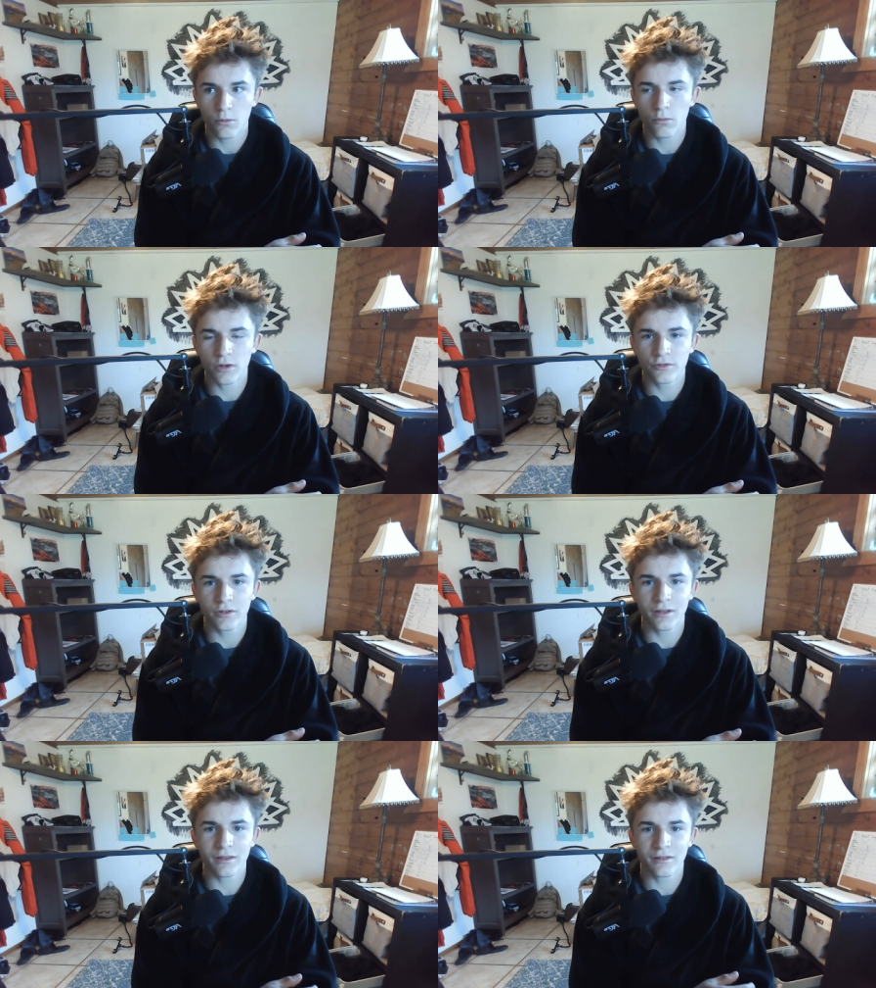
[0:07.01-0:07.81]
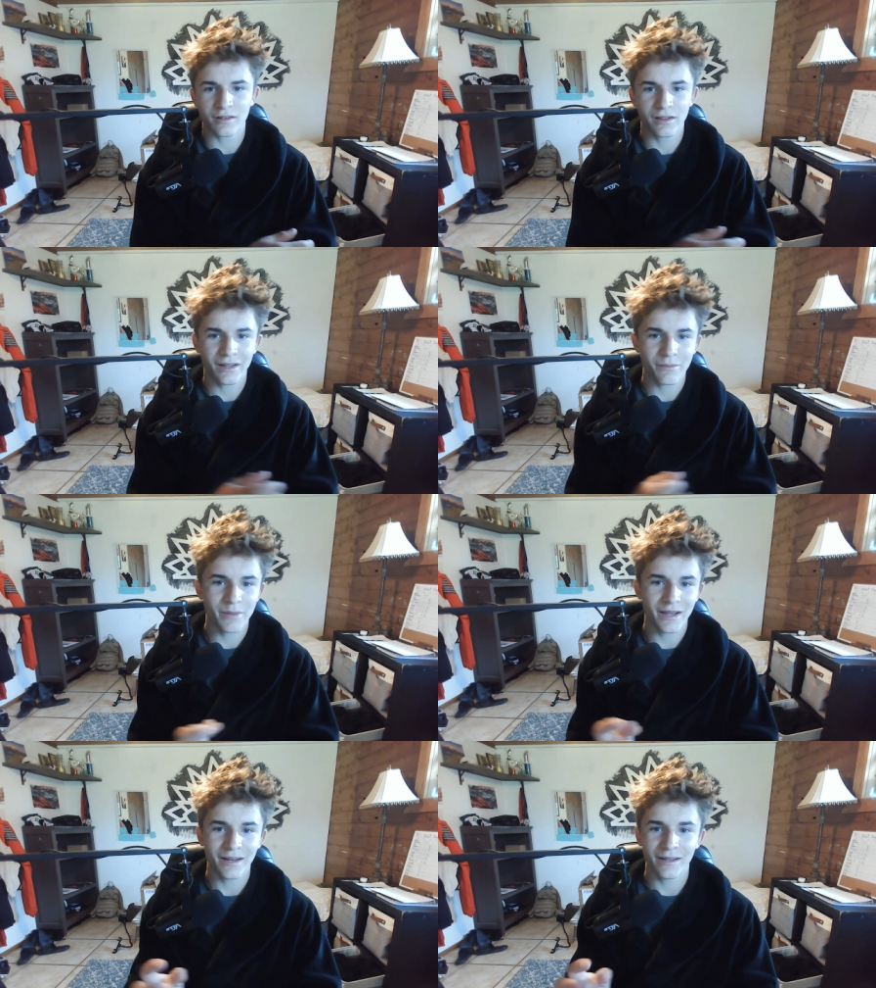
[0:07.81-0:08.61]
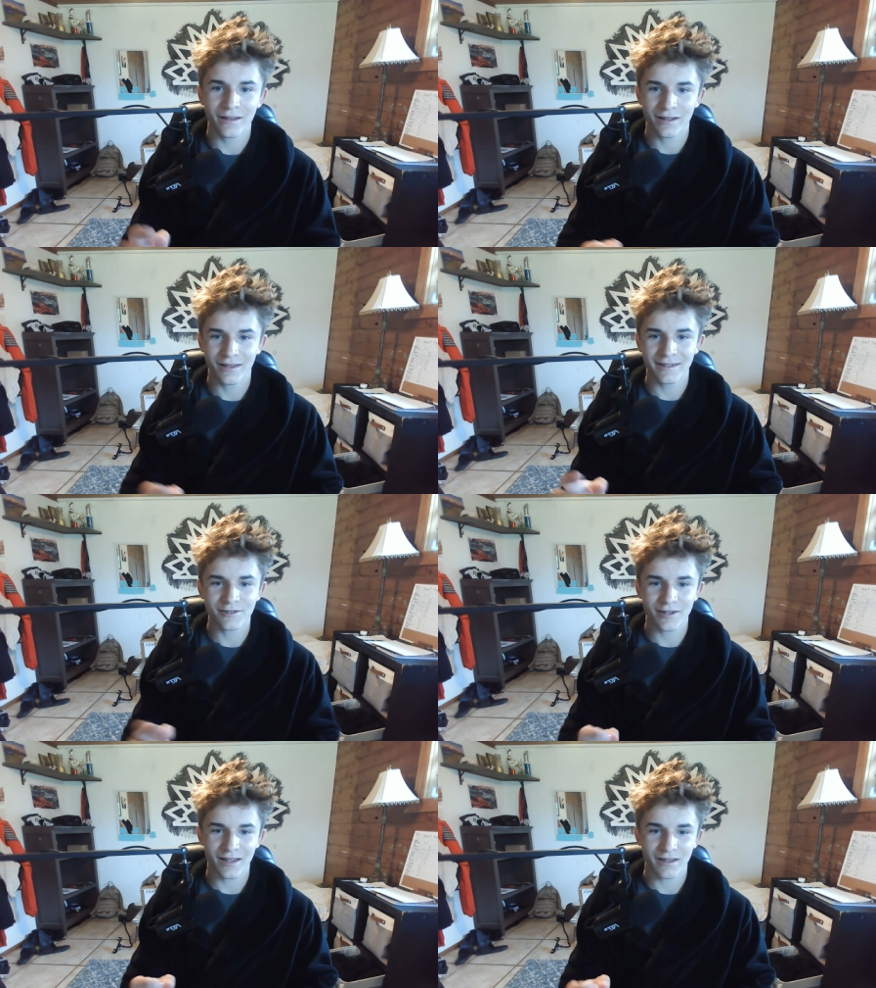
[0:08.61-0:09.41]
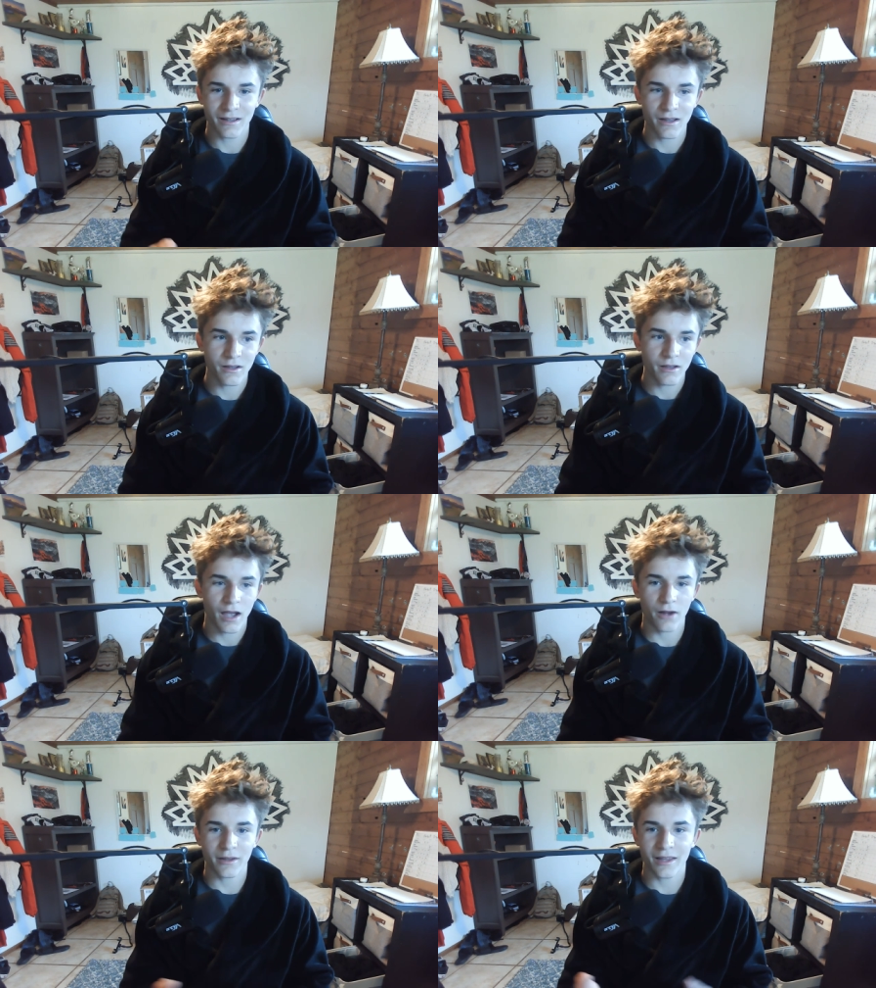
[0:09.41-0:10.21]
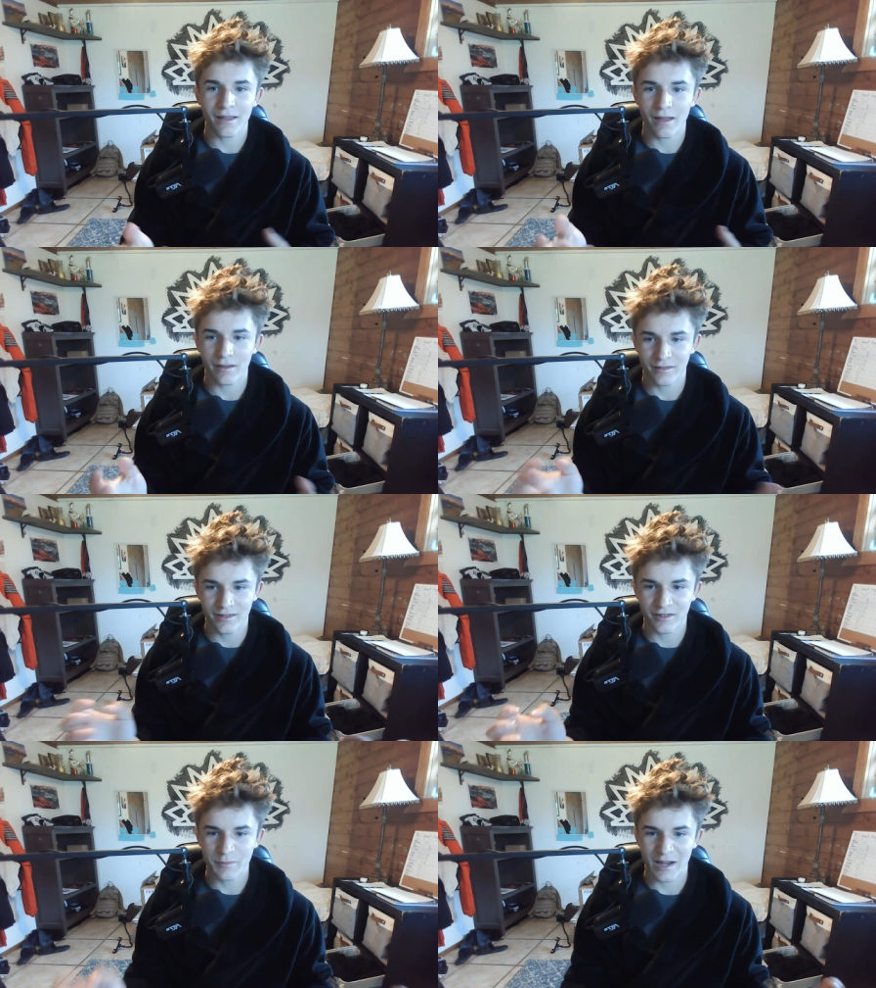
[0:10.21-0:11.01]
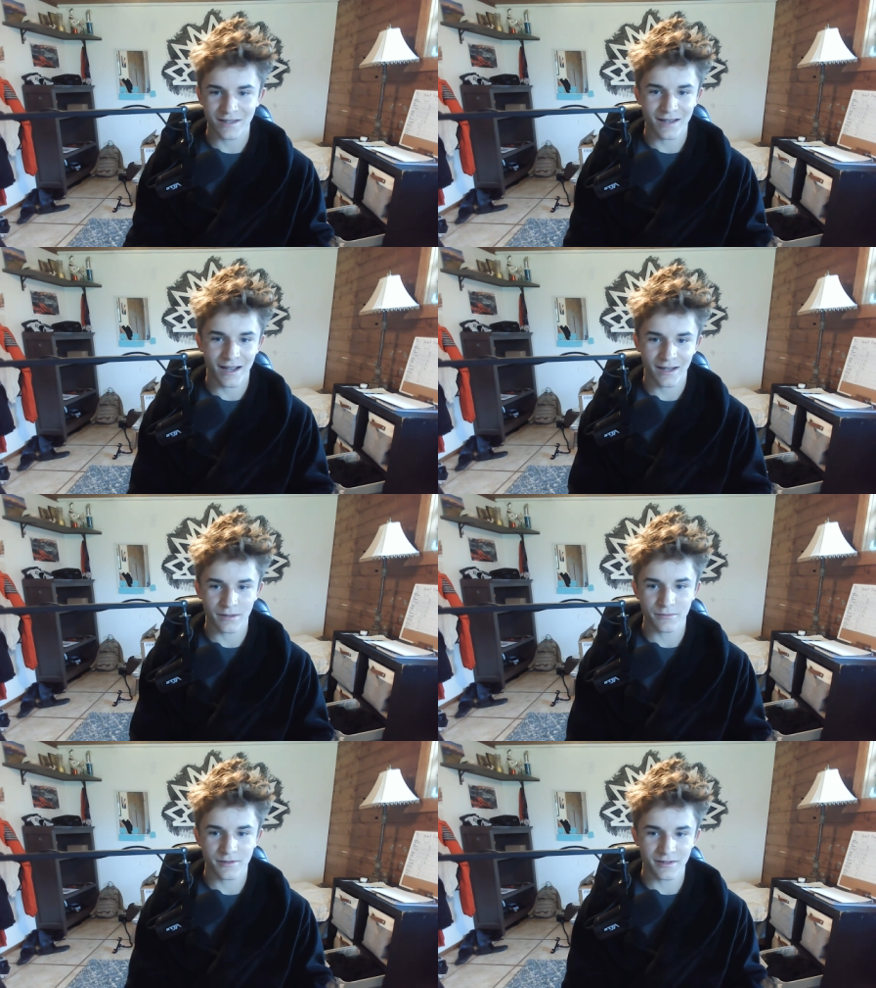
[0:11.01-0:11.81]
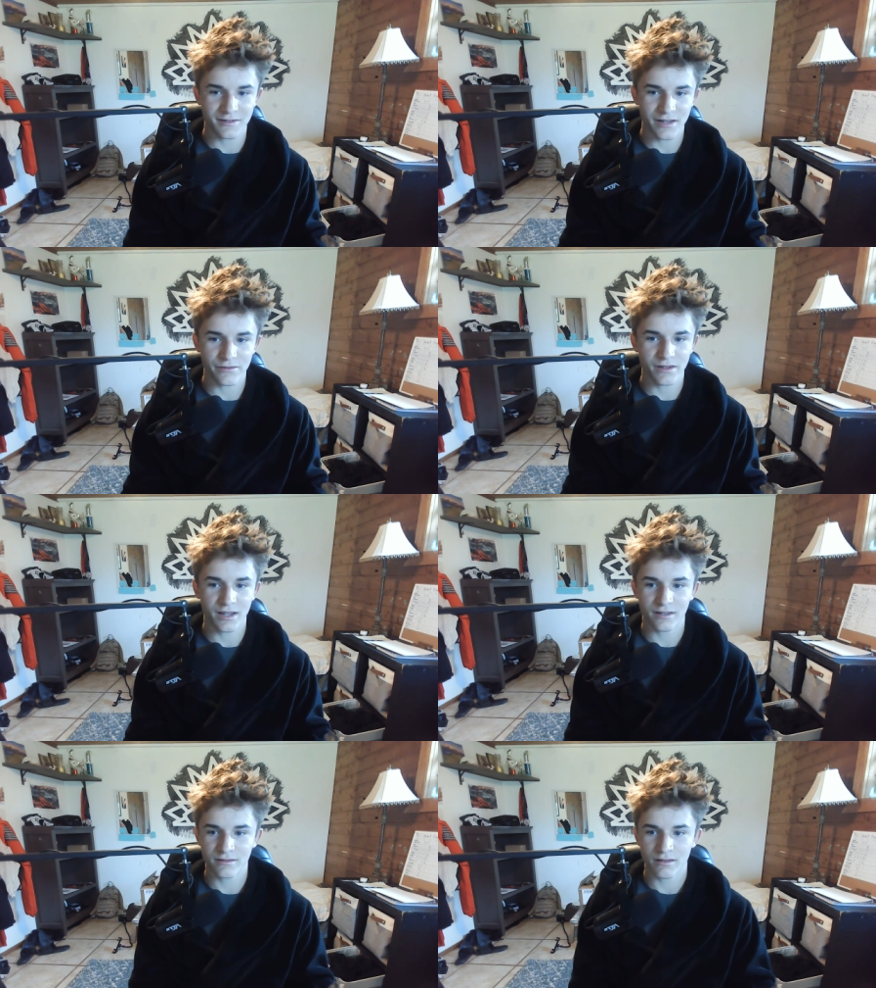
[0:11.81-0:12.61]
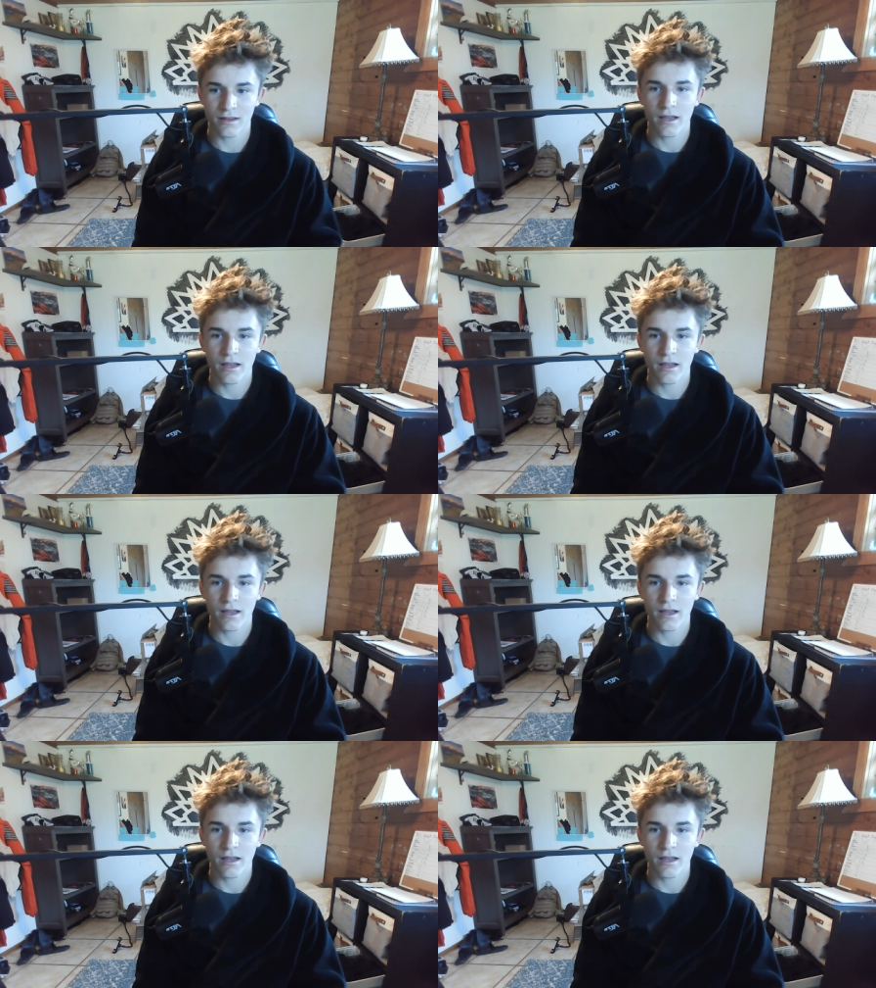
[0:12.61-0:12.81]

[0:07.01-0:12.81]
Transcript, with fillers: watching these clickbaity cliche how to get six packs abs in seven days,